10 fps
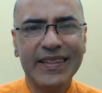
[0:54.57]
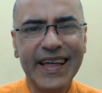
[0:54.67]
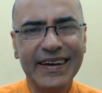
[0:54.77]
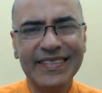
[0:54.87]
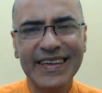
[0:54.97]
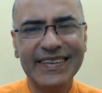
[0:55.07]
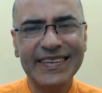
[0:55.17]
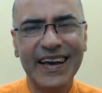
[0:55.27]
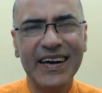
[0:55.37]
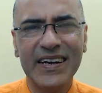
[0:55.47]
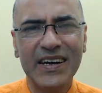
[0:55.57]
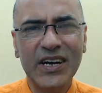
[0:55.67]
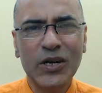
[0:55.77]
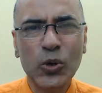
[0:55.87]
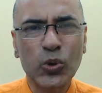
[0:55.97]
that this
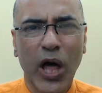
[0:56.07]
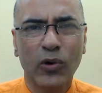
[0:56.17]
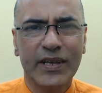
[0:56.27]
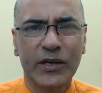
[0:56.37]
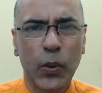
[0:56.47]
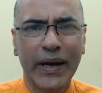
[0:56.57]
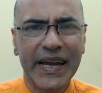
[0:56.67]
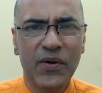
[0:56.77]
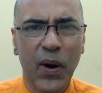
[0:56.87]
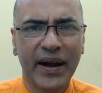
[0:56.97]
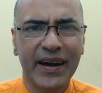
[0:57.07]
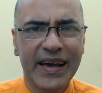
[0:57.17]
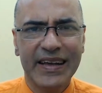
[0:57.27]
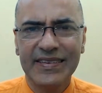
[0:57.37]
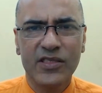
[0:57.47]
year
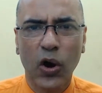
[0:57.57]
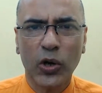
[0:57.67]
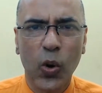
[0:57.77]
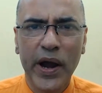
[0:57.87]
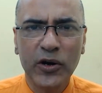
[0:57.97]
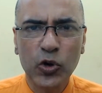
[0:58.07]
2021 is not going